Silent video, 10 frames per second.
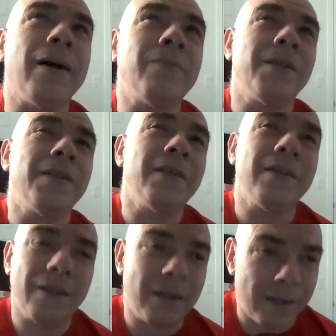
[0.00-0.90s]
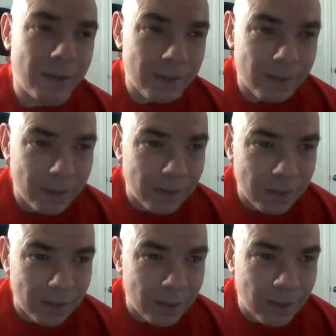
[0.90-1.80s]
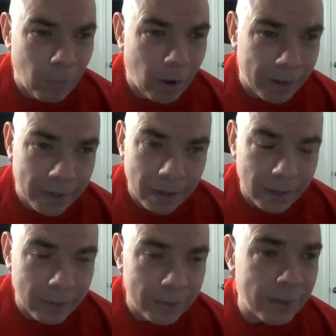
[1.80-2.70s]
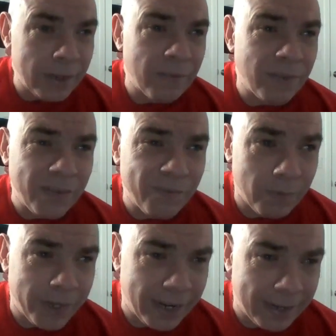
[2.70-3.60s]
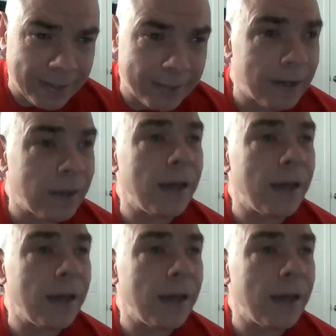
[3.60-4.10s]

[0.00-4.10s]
I mean, come on, Love Theme from Kiss.